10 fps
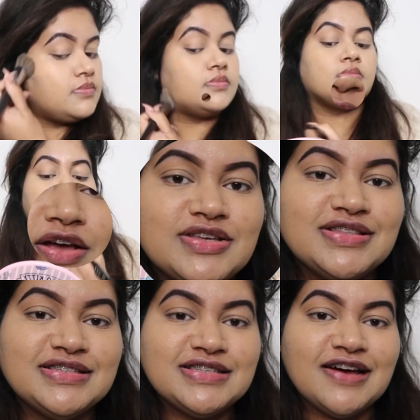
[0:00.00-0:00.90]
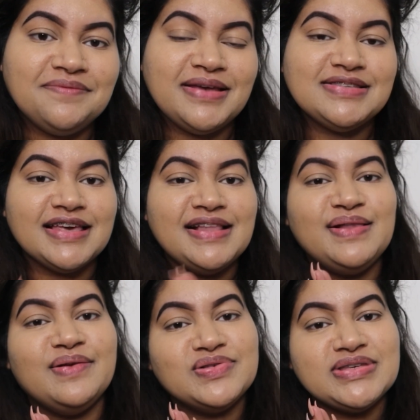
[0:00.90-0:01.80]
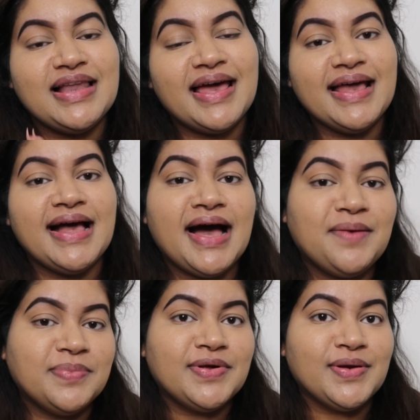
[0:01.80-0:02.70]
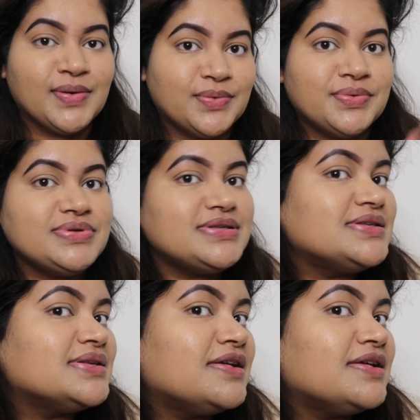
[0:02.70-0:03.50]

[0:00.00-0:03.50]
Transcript: Okay, so this is how my skin looks like up close.